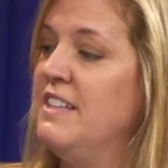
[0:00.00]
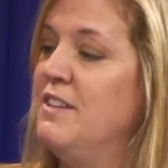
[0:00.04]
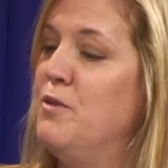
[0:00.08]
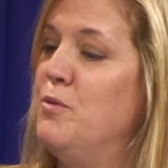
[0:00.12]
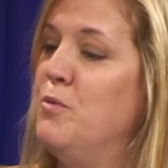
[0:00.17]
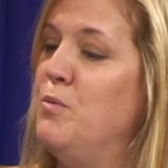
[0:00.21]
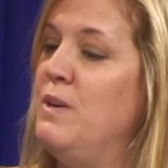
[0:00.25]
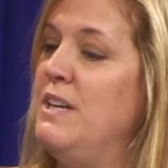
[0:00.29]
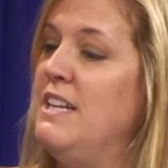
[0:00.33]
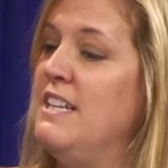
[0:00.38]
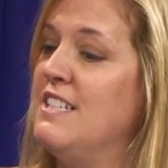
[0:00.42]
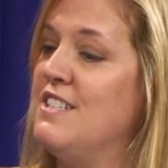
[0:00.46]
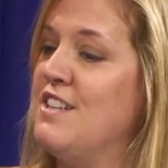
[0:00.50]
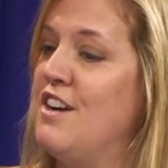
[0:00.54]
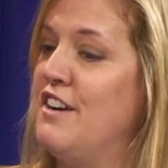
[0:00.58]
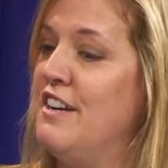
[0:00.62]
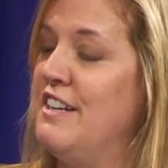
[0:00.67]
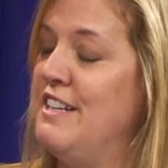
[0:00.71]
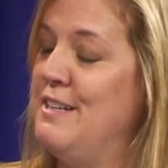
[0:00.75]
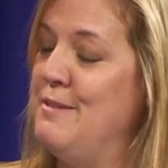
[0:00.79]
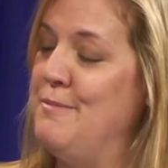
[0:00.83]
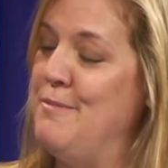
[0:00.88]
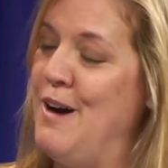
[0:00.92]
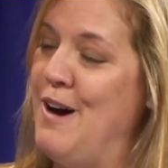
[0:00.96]
We
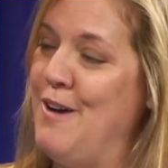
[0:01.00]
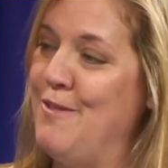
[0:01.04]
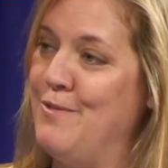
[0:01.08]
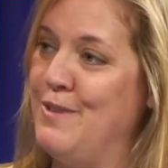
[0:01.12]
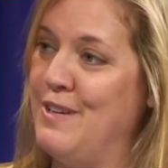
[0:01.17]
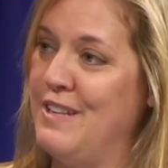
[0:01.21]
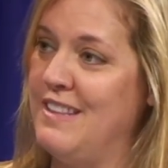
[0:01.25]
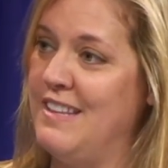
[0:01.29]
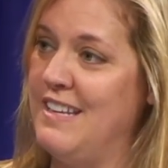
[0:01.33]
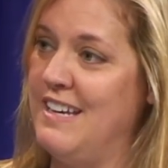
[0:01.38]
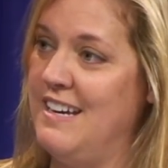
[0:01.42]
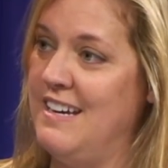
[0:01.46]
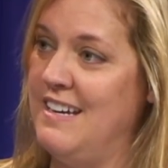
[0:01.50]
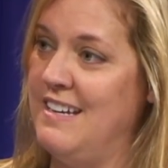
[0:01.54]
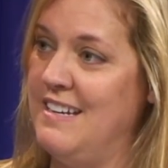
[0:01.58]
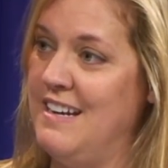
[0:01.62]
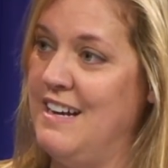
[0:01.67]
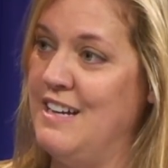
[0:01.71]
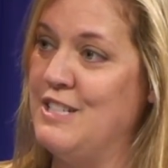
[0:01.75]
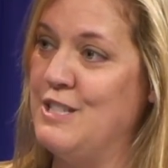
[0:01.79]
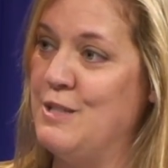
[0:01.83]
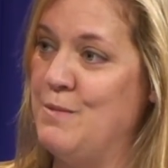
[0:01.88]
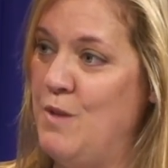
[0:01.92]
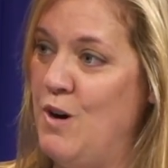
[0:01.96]
started him off with a,
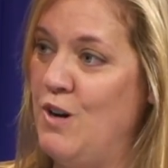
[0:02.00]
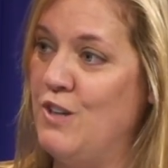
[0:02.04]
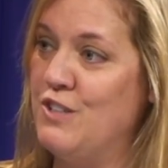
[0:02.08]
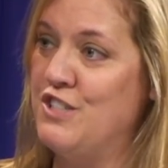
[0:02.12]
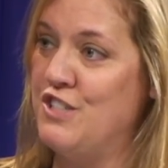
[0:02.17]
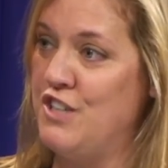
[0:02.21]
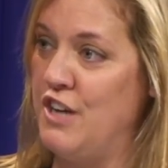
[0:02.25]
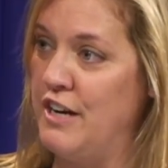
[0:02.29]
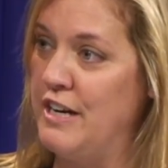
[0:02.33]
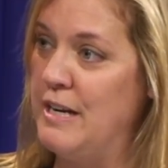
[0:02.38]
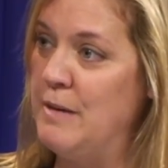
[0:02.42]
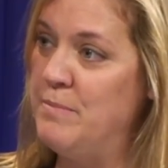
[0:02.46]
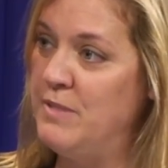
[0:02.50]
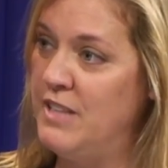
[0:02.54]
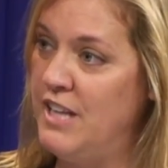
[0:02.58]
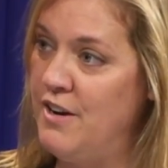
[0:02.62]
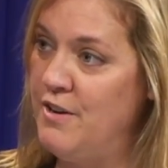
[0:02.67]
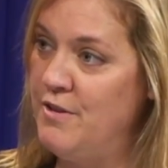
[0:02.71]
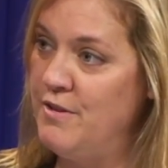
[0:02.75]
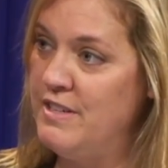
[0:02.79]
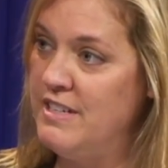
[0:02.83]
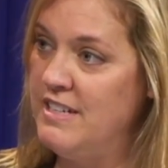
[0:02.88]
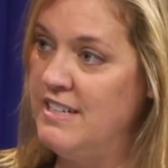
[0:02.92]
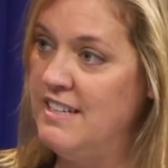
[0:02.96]
a small startup
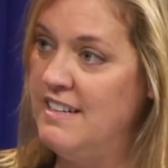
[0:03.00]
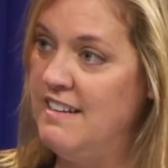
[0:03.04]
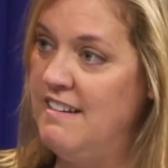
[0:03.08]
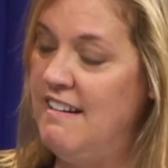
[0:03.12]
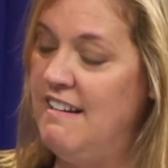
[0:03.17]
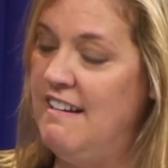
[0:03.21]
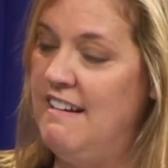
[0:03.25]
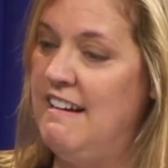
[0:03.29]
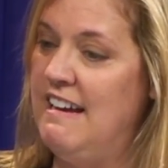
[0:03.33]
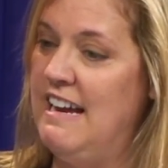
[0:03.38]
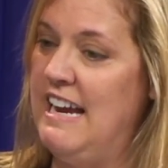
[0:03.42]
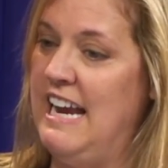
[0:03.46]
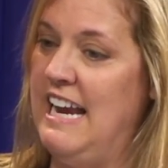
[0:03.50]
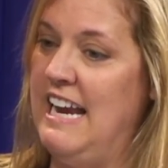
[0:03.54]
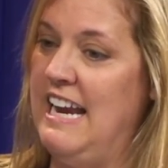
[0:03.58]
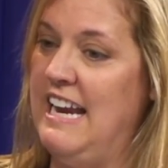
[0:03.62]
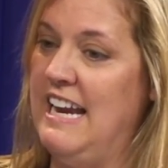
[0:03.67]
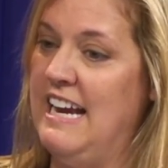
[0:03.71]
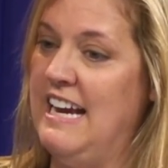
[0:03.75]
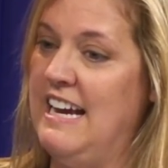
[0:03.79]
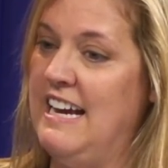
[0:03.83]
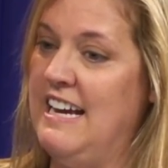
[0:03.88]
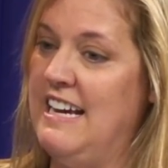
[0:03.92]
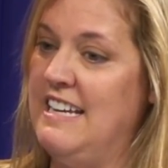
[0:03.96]
loan,
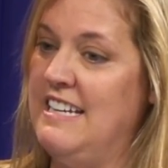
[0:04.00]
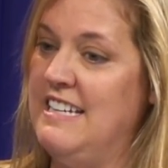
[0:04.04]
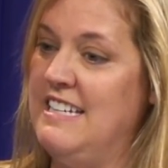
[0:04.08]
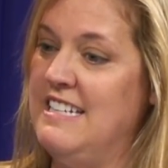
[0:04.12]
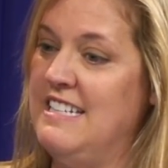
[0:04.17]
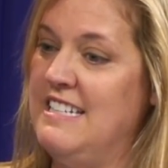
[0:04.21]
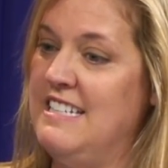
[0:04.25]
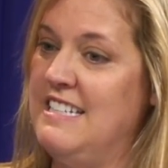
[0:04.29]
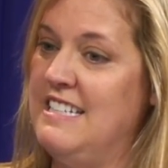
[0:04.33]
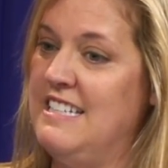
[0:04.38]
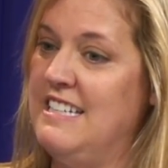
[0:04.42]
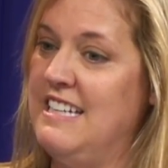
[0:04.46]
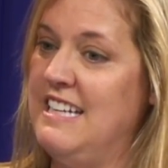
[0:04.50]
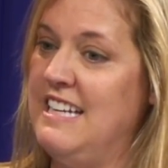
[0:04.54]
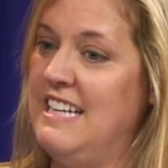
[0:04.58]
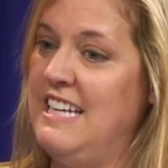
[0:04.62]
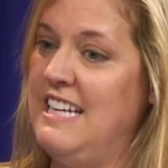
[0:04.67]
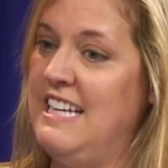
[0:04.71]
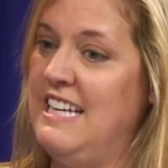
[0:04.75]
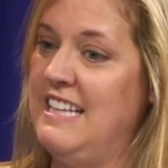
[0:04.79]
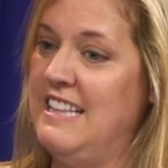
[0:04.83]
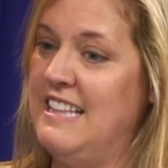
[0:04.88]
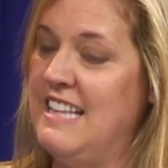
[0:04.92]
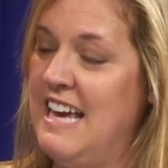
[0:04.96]
and
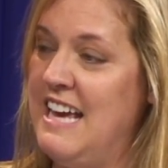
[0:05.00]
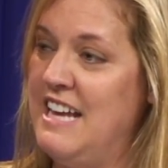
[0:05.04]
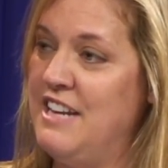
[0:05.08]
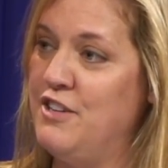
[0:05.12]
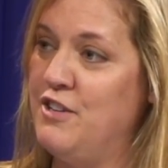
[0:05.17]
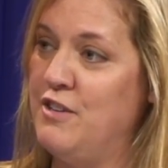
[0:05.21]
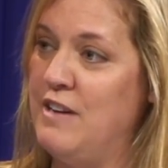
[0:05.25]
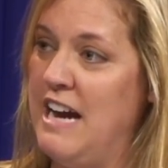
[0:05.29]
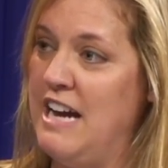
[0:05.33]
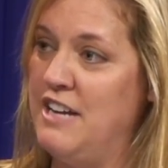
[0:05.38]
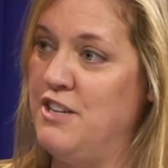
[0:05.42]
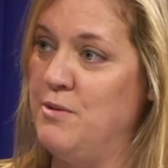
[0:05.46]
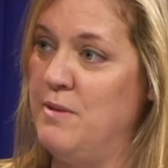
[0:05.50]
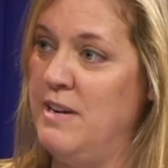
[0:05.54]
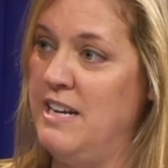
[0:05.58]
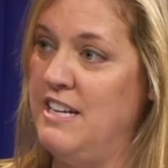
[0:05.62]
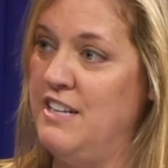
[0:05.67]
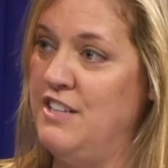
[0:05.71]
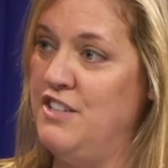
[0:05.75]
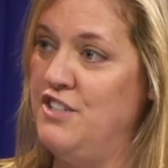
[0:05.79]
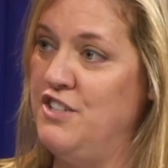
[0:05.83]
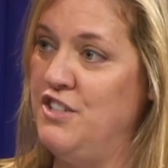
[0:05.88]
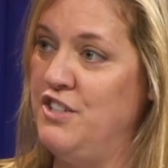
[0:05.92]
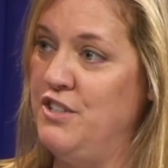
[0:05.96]
he then
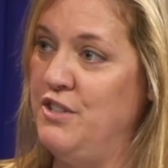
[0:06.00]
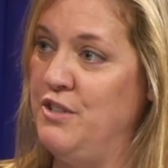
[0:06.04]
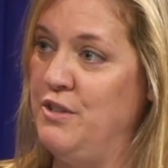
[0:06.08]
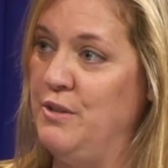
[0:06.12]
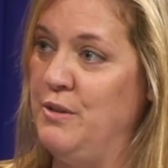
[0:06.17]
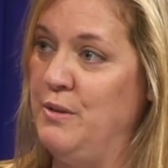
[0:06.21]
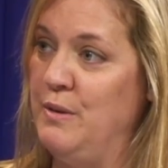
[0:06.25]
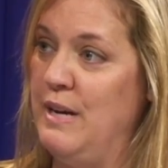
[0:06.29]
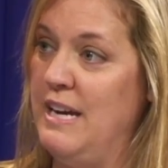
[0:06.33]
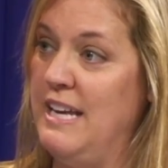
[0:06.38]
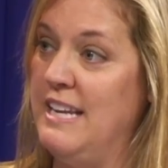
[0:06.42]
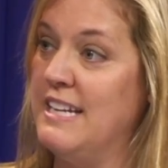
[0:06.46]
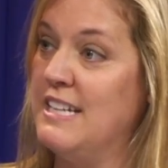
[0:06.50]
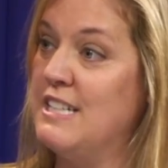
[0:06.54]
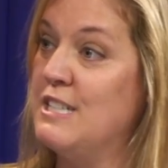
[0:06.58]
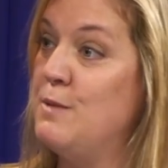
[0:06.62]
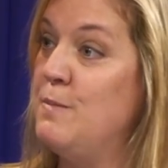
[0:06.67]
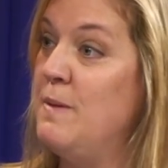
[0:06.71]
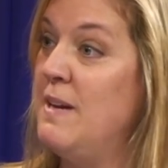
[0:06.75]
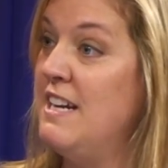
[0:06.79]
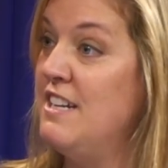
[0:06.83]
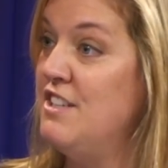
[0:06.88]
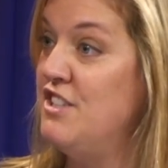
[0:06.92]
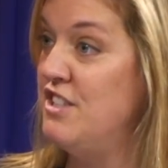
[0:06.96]
graduated to an
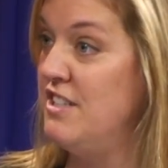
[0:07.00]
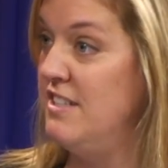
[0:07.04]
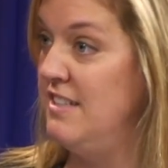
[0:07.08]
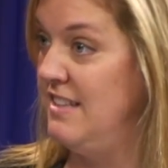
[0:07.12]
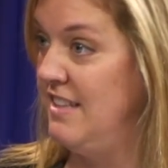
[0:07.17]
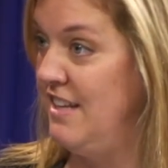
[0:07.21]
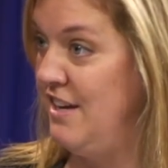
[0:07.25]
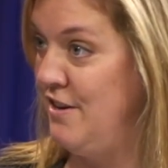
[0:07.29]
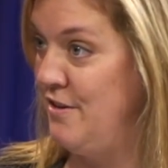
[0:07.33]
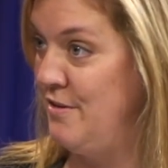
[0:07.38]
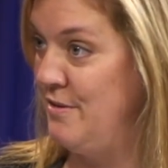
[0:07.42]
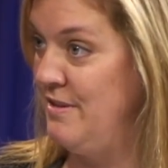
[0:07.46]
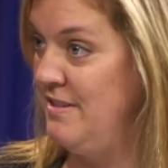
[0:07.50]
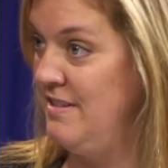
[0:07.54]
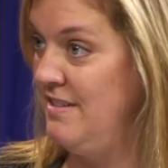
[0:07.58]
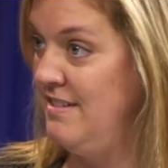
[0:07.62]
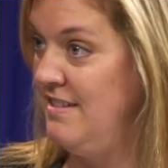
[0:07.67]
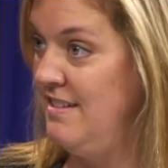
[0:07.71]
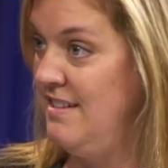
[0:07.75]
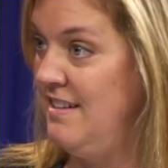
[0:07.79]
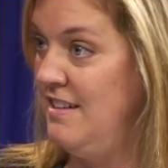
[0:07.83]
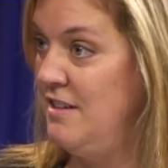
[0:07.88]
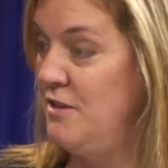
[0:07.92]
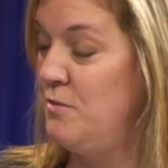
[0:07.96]
expansion loan
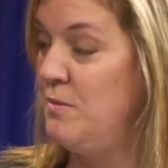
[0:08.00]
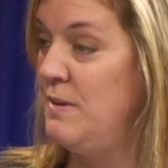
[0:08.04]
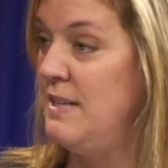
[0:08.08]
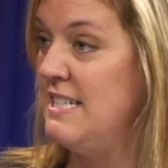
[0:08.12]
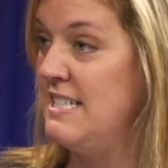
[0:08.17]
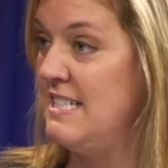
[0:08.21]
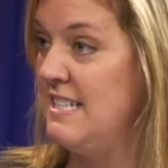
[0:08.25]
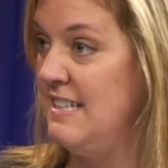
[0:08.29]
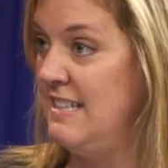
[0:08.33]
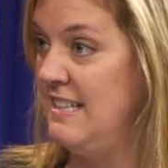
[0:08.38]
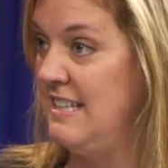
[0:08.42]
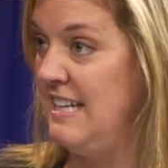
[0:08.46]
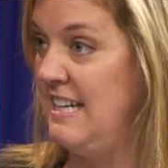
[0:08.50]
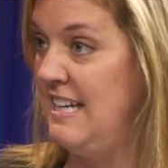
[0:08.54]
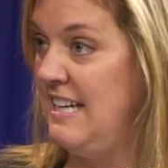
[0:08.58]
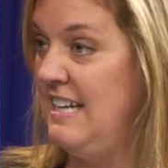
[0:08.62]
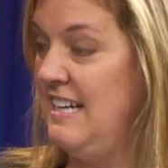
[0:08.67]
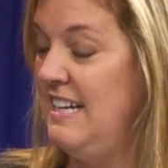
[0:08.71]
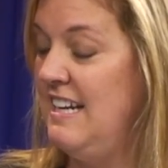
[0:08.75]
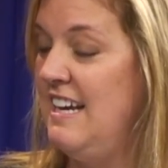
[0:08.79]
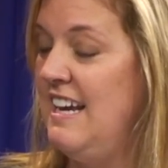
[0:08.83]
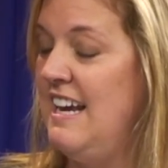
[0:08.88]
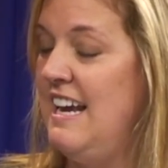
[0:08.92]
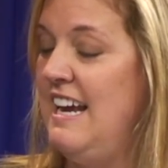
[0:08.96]

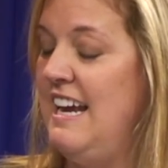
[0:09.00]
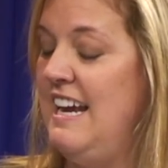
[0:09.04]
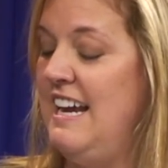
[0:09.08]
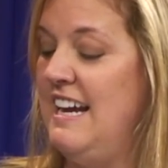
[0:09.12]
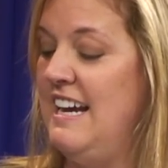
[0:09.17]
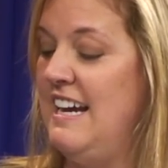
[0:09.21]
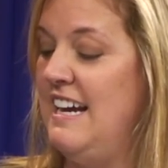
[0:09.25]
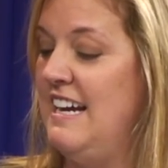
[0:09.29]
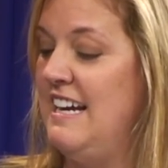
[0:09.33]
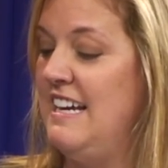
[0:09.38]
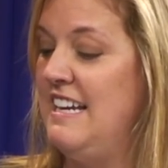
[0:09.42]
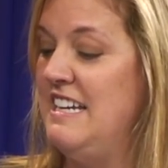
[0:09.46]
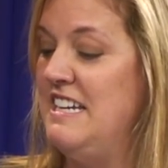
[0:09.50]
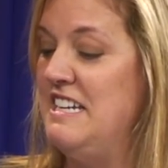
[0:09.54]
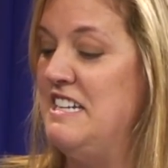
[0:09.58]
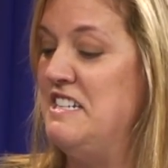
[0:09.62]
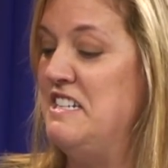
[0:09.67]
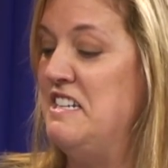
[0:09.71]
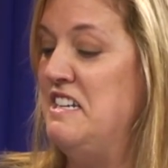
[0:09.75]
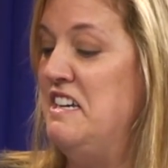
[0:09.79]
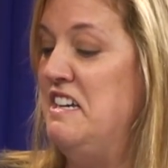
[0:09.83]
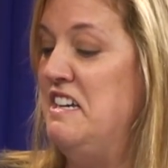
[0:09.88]
recently, and